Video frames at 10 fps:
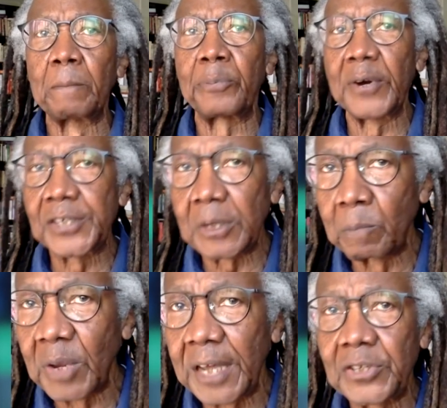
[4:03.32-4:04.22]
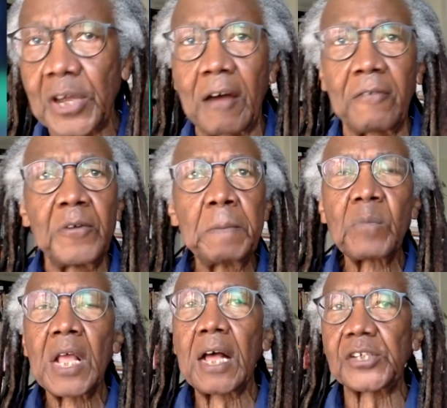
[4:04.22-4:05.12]
imprisonment, of
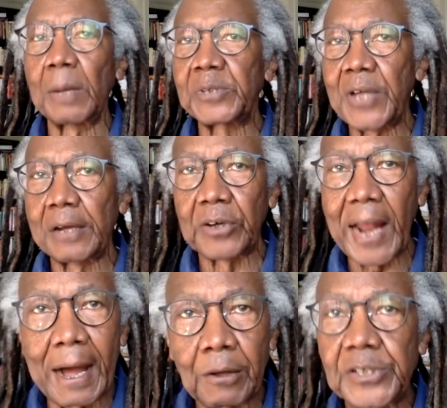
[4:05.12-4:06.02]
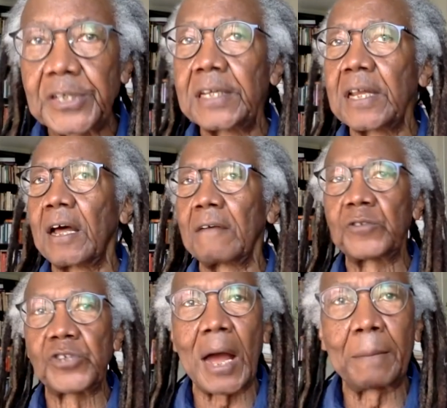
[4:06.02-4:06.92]
substandard housing,
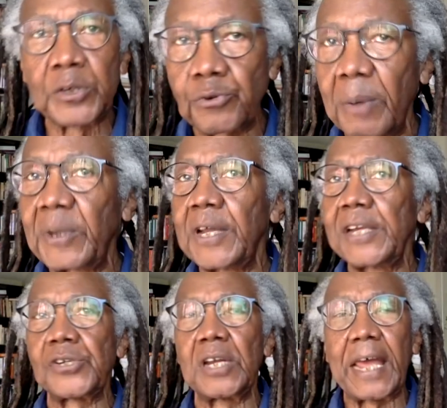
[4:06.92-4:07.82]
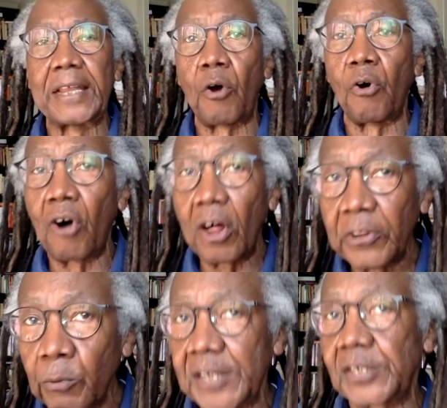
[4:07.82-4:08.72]
of job discrimination, and all
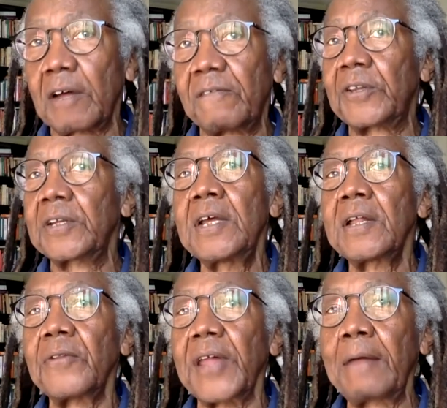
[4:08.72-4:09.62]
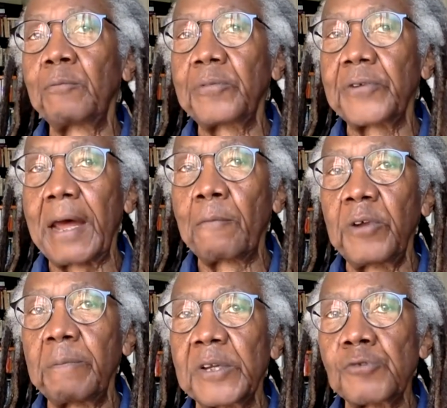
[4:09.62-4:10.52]
the rest of it that, that
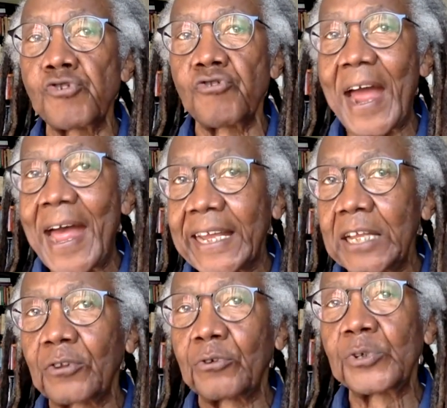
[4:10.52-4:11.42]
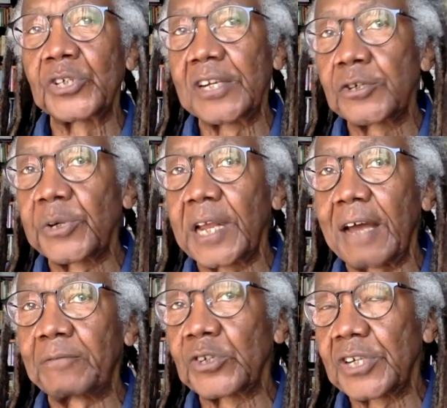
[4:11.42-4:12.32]
we've been dragging through century
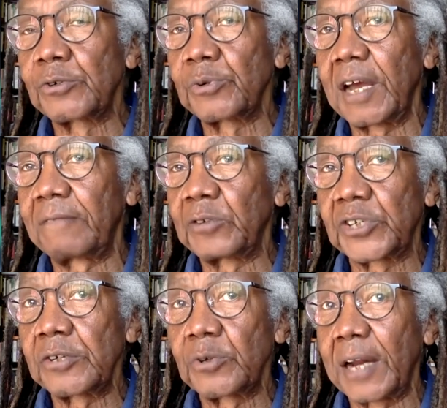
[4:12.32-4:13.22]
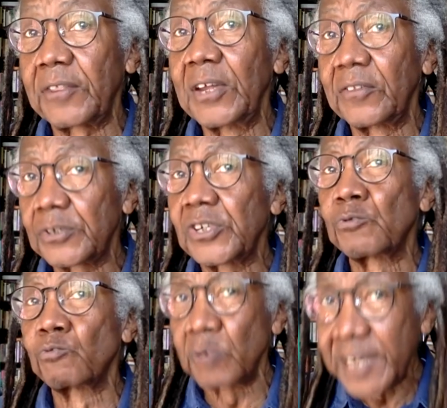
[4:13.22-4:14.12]
after century after century. I think this
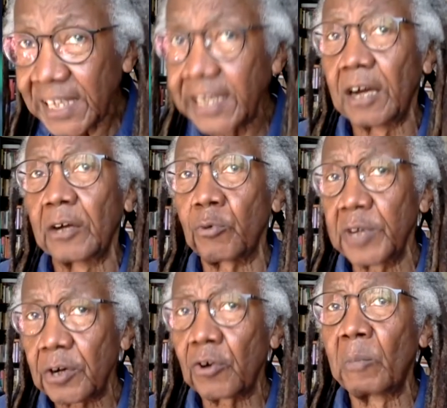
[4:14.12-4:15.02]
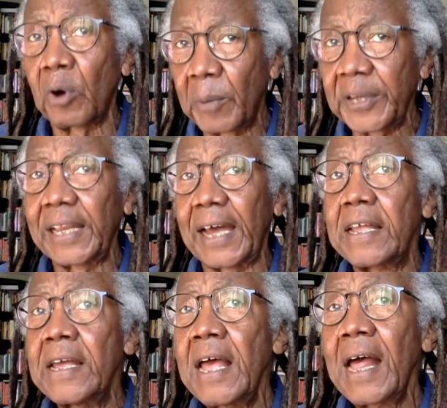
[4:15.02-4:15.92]
is really a critical moment, and
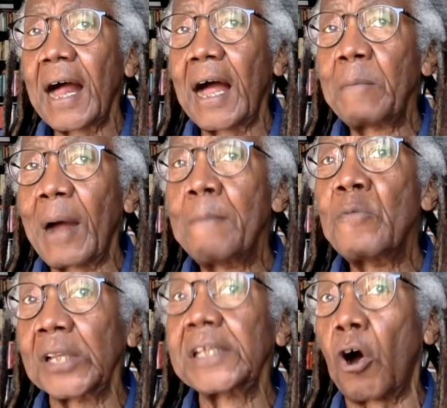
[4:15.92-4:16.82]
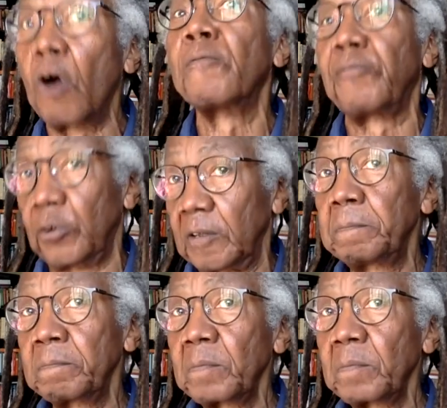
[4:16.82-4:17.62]
I, I'm, I'm really hopeful.